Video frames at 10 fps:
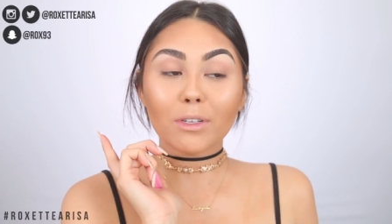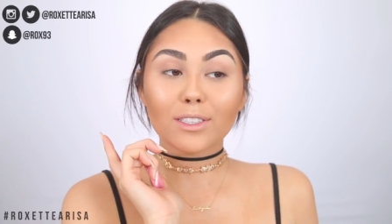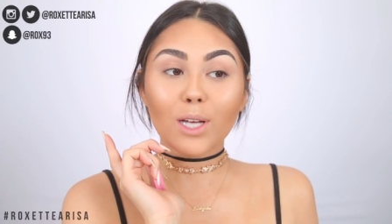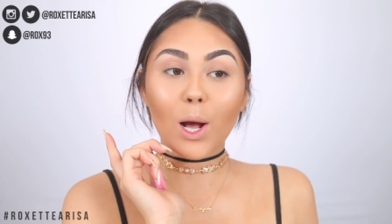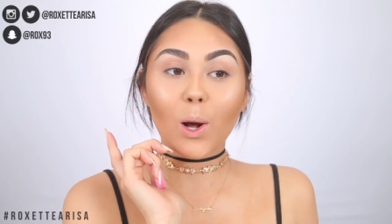
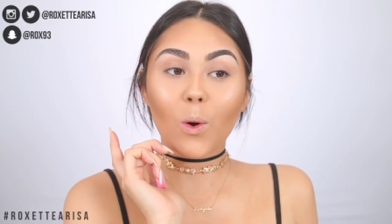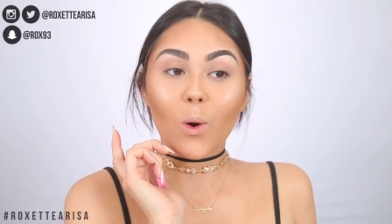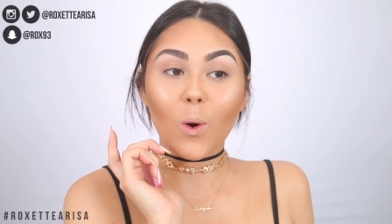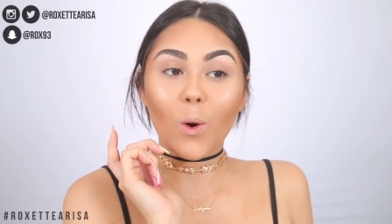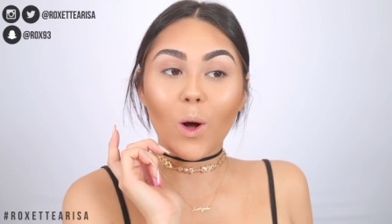
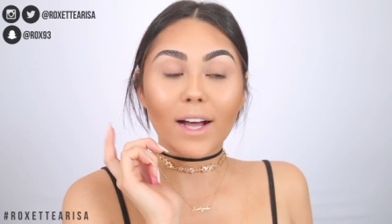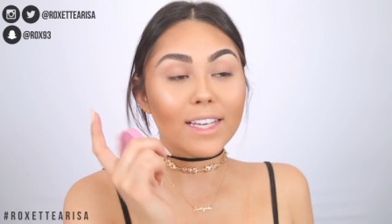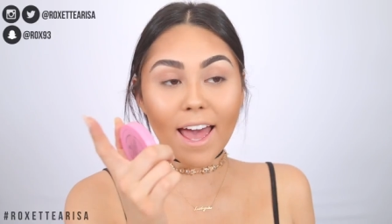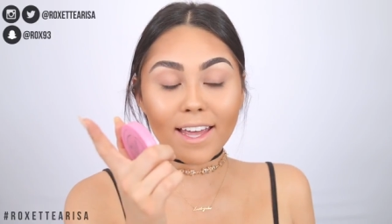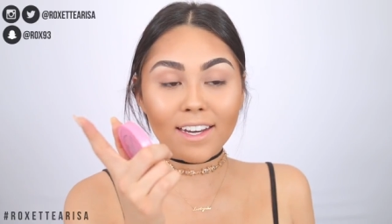So
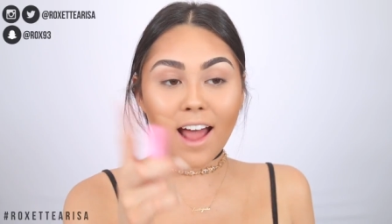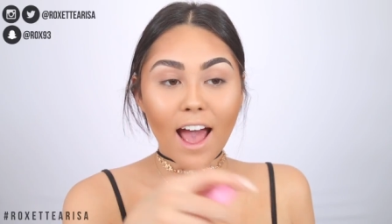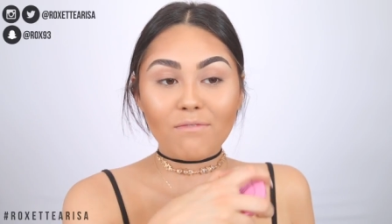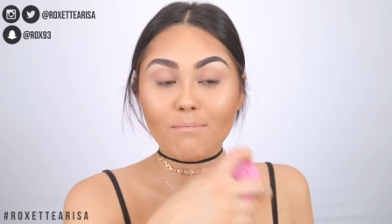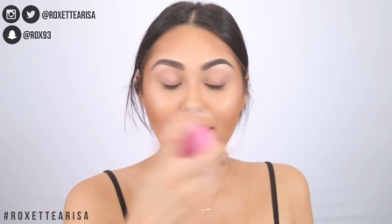again,
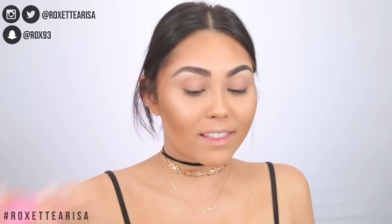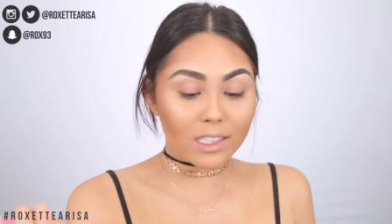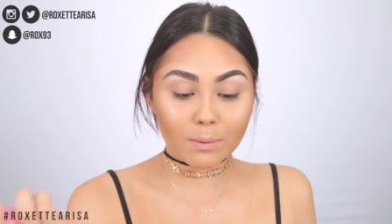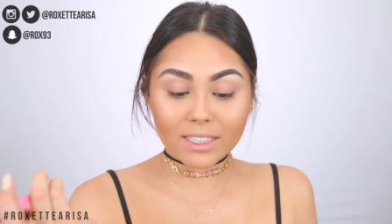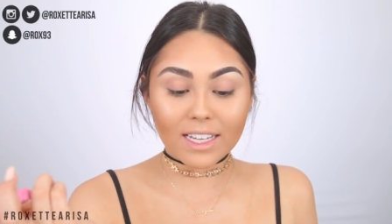I've made
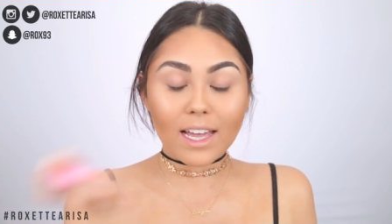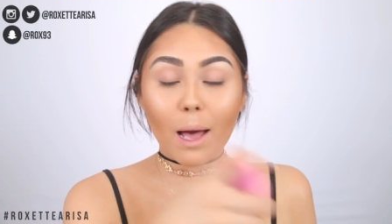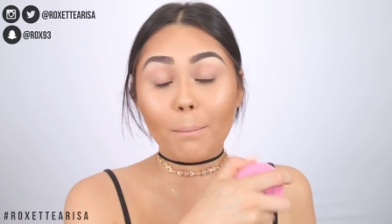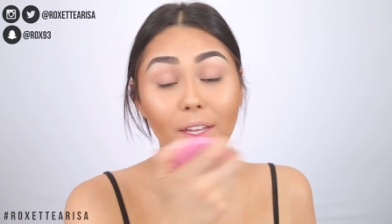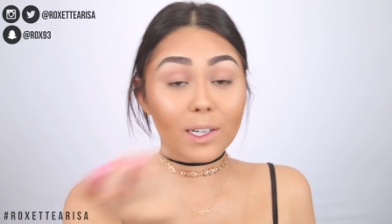this mistake
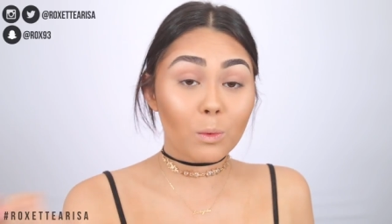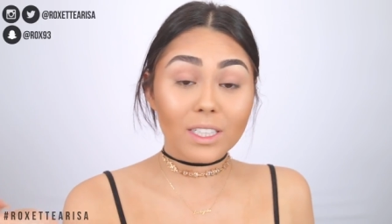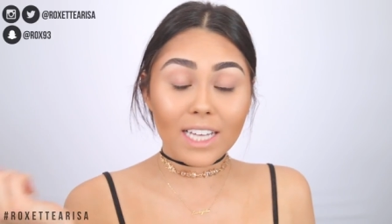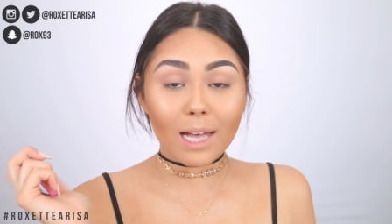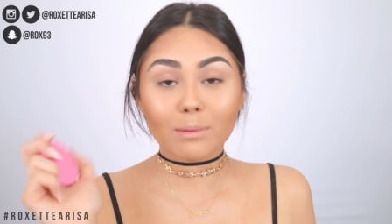
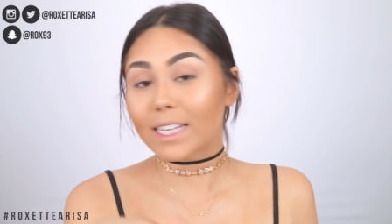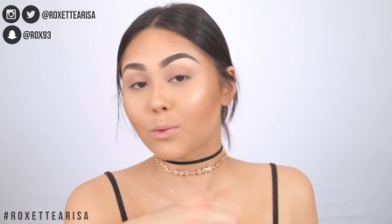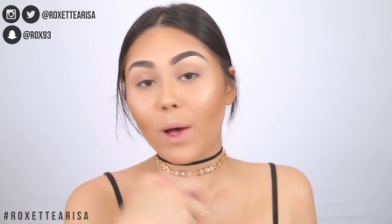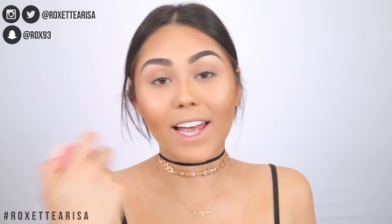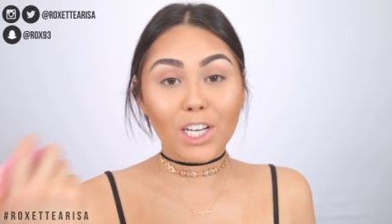1,000,001 times.
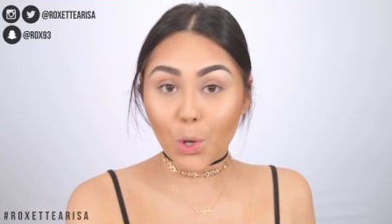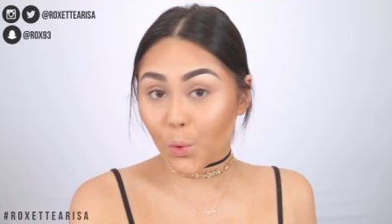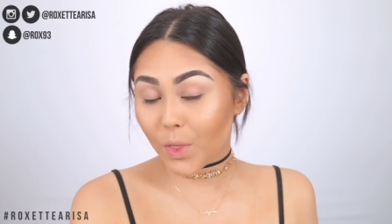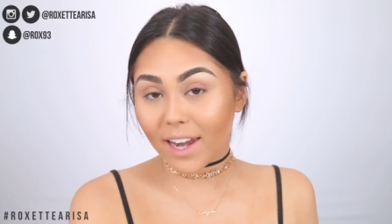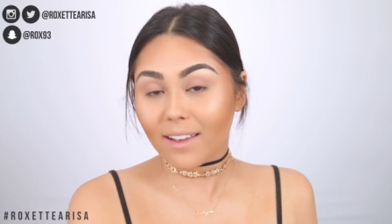That's why I
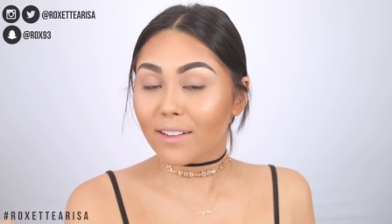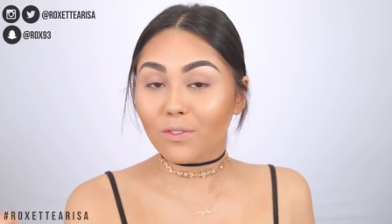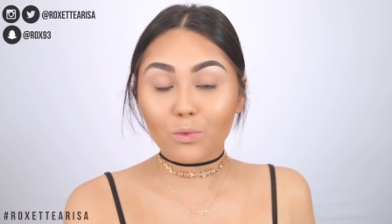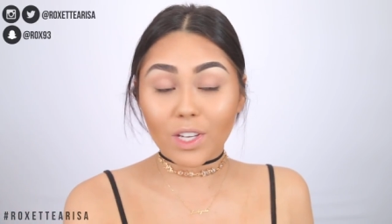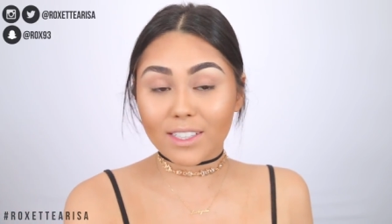know that
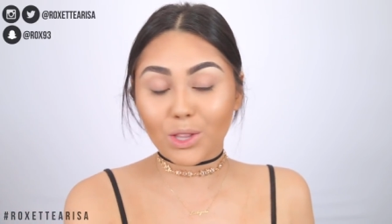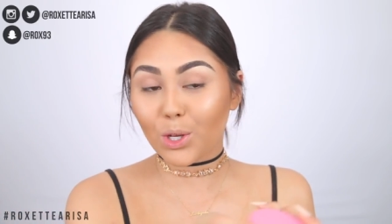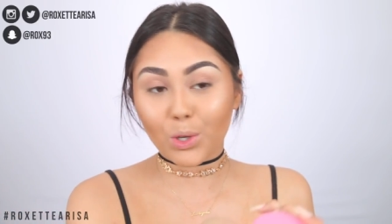it doesn't